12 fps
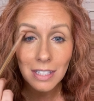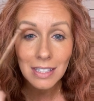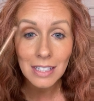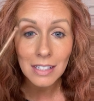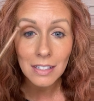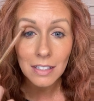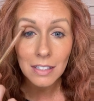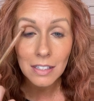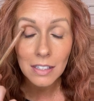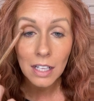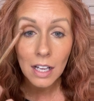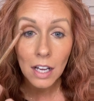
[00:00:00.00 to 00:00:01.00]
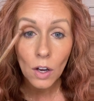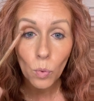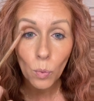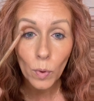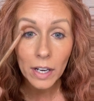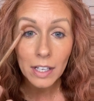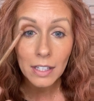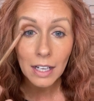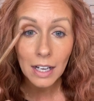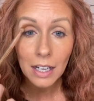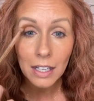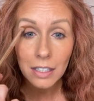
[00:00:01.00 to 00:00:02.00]
see this when the
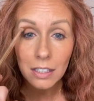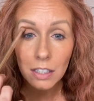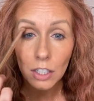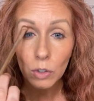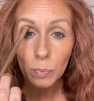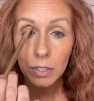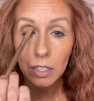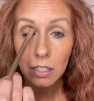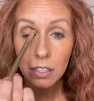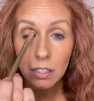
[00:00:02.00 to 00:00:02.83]
eye is open.